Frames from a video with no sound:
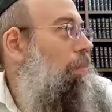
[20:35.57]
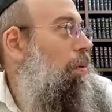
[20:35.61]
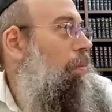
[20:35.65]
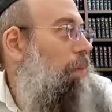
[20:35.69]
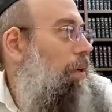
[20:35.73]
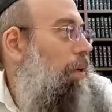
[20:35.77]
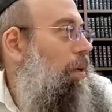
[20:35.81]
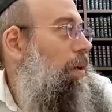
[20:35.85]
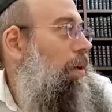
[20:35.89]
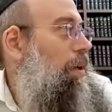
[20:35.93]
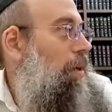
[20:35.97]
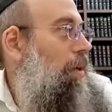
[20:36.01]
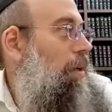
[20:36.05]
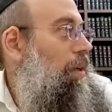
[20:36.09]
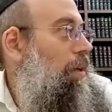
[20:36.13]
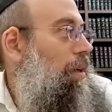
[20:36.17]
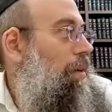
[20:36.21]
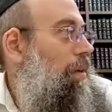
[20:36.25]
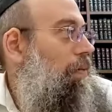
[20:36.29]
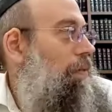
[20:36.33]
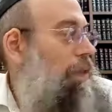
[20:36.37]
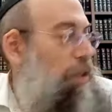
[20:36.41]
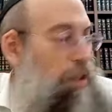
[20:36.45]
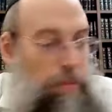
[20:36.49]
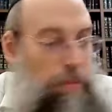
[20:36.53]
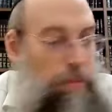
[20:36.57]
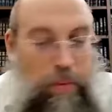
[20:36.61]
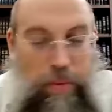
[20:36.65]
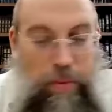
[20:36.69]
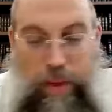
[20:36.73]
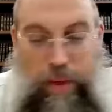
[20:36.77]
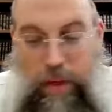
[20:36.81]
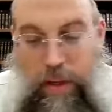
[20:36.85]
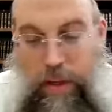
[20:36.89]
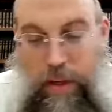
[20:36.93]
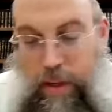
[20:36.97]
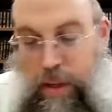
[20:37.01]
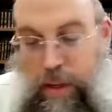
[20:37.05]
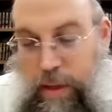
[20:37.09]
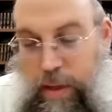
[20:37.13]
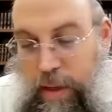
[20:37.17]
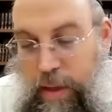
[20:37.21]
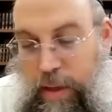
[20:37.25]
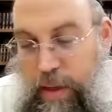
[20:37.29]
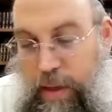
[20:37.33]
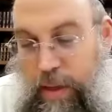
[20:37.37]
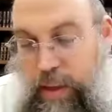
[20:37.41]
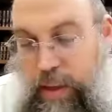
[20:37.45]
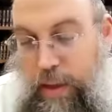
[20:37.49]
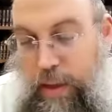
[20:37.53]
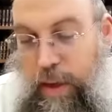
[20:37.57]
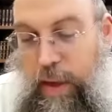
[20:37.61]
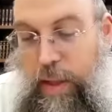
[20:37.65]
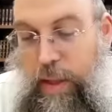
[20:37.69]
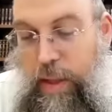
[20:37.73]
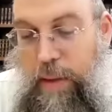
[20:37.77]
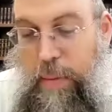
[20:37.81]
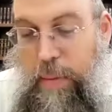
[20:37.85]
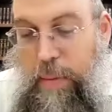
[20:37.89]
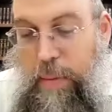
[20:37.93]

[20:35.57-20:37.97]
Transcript: a Bechar, a firstborn. I